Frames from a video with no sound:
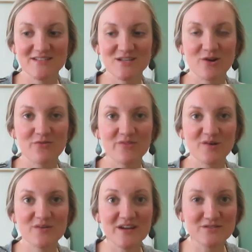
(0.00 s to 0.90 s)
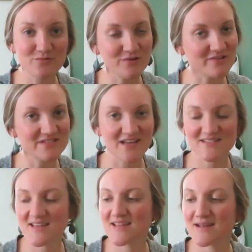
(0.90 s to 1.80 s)
So they were high school girls
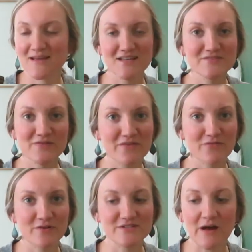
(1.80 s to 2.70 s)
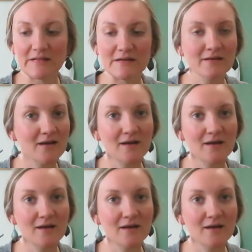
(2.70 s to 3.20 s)
asking, and he asked for them for a dollar.